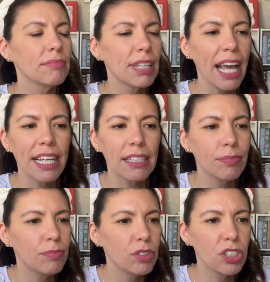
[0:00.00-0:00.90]
like
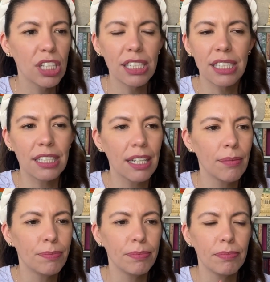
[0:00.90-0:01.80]
just
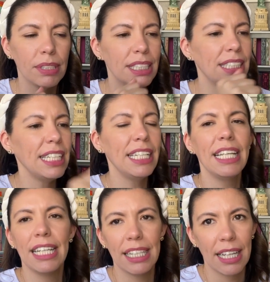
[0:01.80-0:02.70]

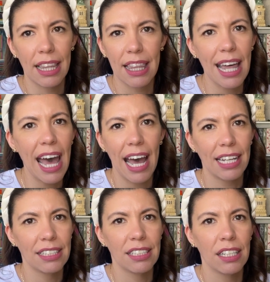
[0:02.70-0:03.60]
seeking
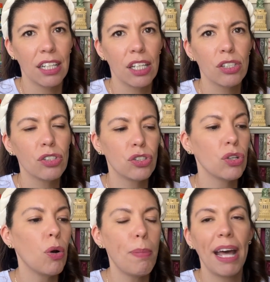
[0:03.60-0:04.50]
that
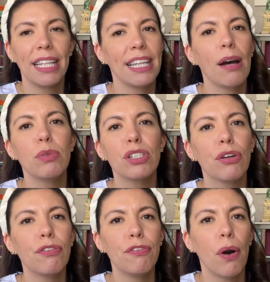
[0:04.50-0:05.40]
so badly. That was
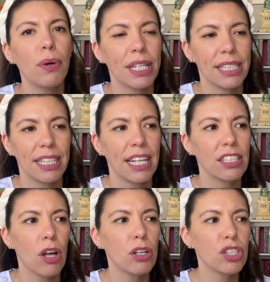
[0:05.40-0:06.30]
her focus and
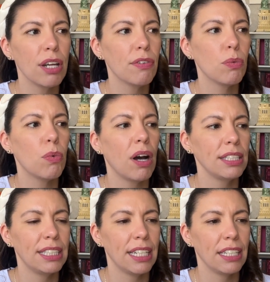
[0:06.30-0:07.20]
that's all she ever
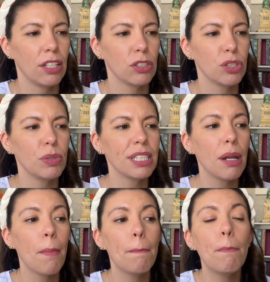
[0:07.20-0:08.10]
wanted. You know, she
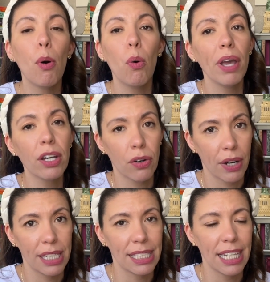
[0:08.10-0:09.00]
wasn't boy
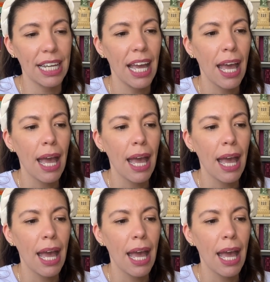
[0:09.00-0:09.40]
crazy,